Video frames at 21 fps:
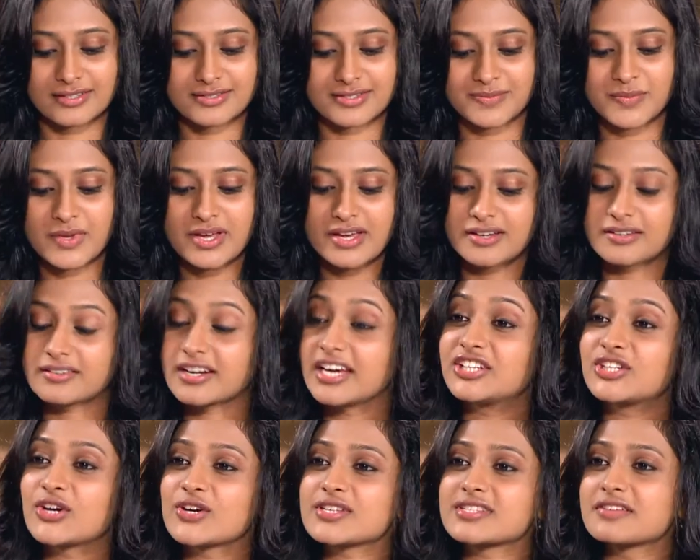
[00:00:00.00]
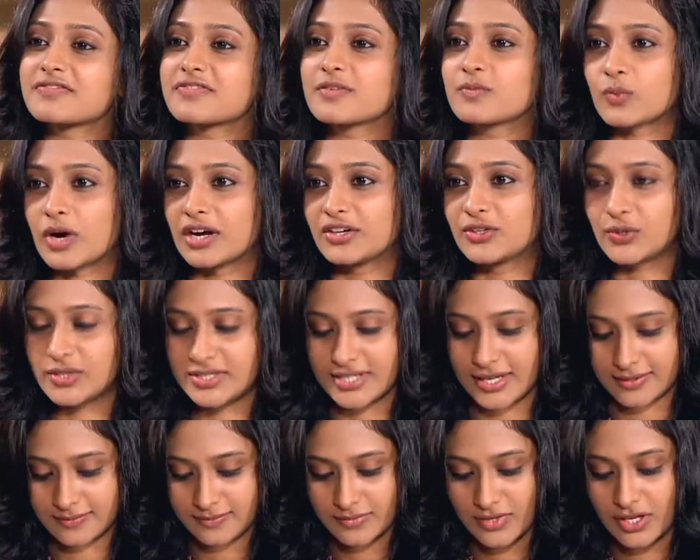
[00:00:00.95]
answer. Rate yourself from 1 to
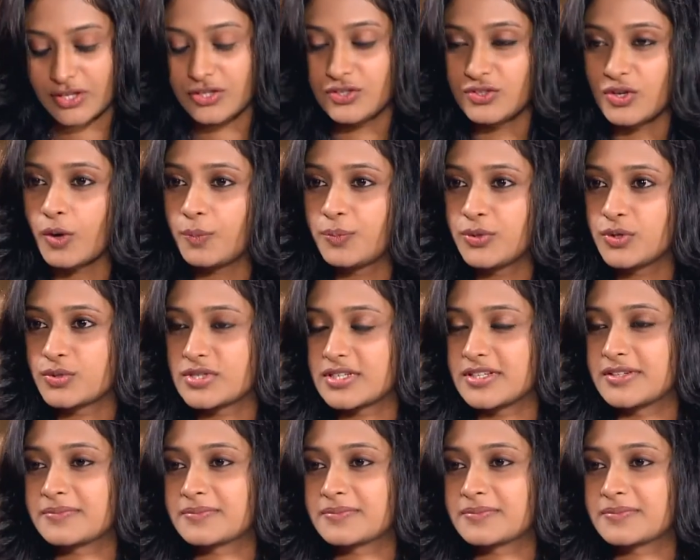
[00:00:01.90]
10. Your beauty.